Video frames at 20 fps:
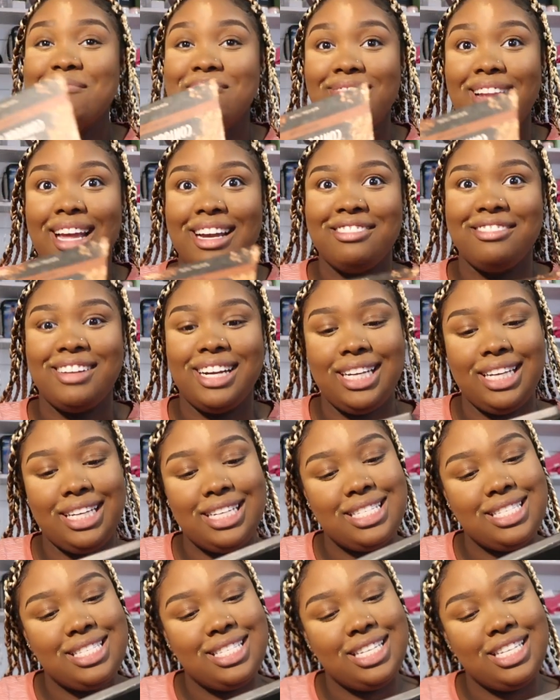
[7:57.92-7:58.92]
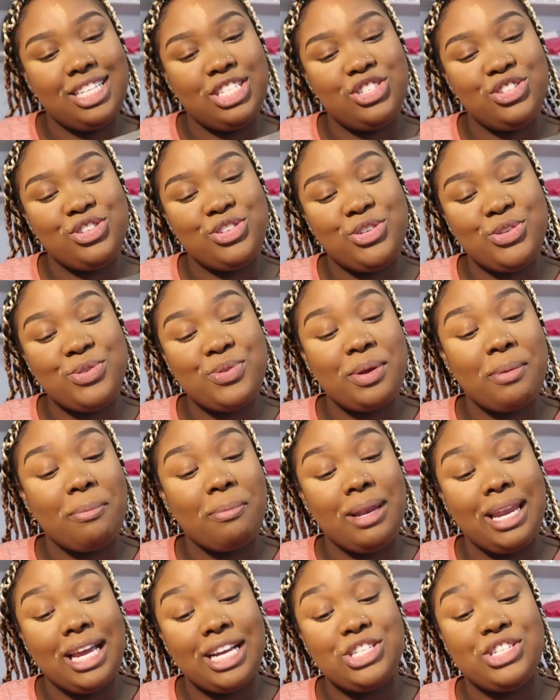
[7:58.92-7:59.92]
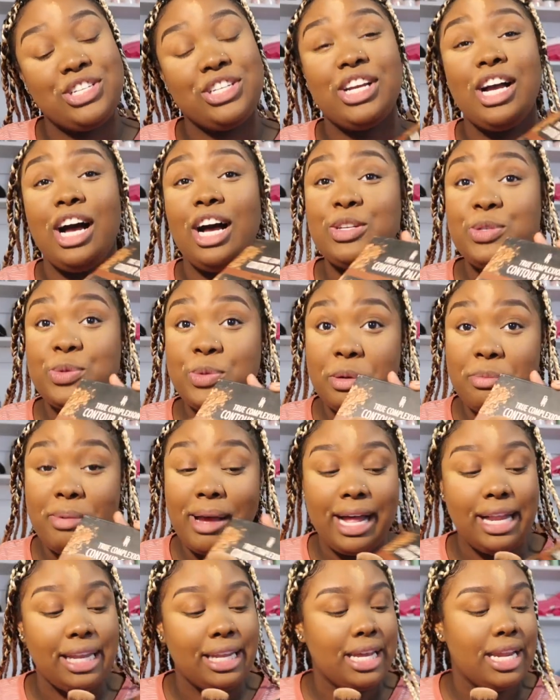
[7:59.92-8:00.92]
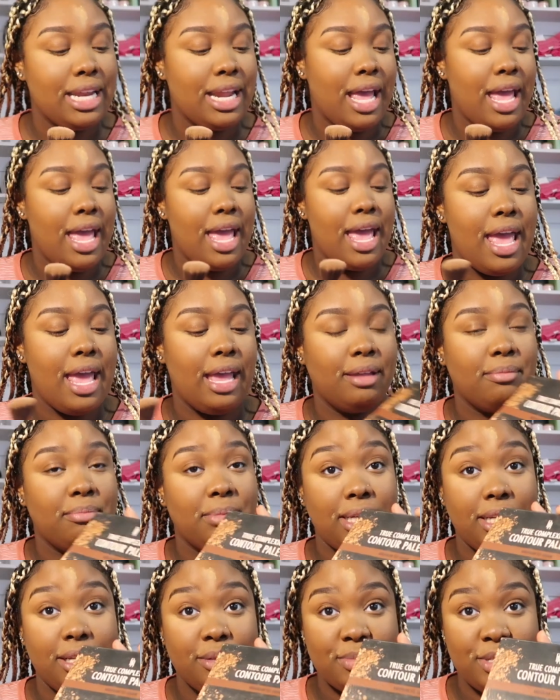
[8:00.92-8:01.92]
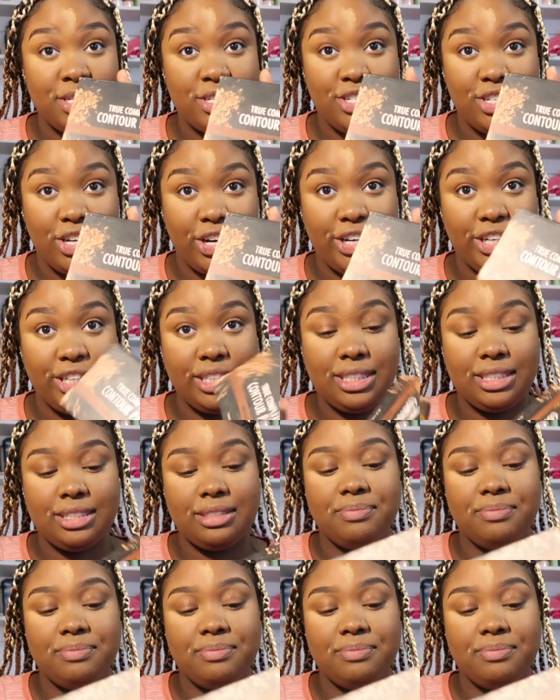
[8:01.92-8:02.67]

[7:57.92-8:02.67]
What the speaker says: Black Radiance's True Complexion Contour Palette in medium to dark.